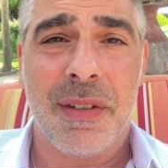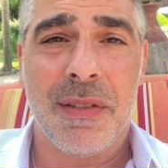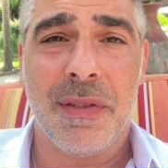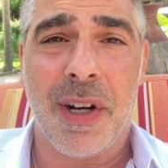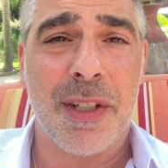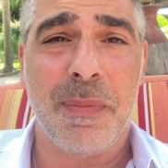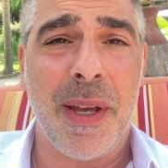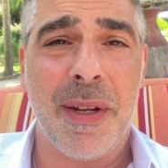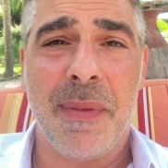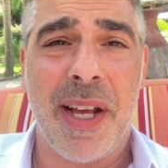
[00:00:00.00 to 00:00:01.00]
Rostin
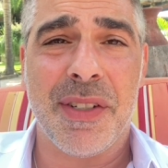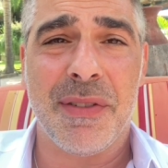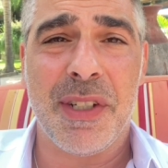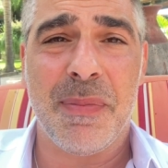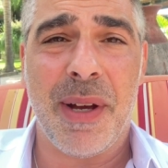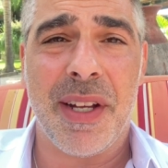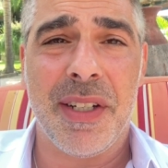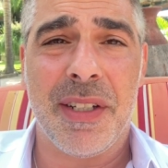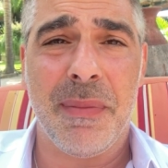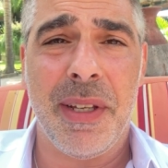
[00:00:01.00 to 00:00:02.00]
Behnam hasn't
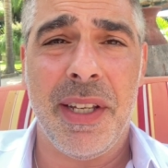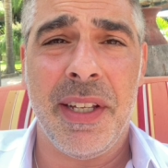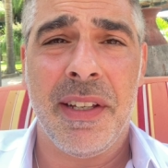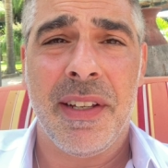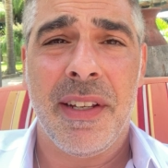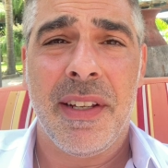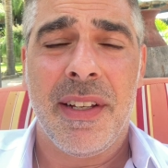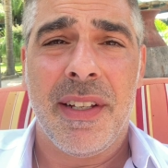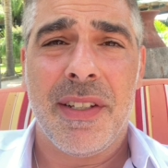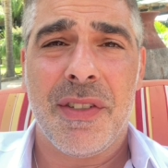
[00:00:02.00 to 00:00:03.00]
responded to me.
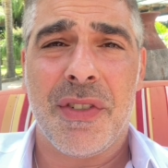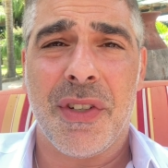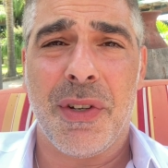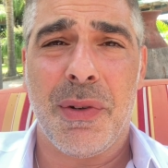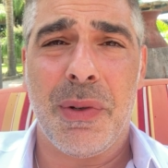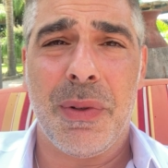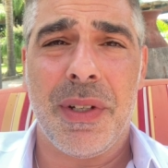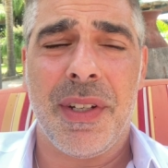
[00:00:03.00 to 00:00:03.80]
So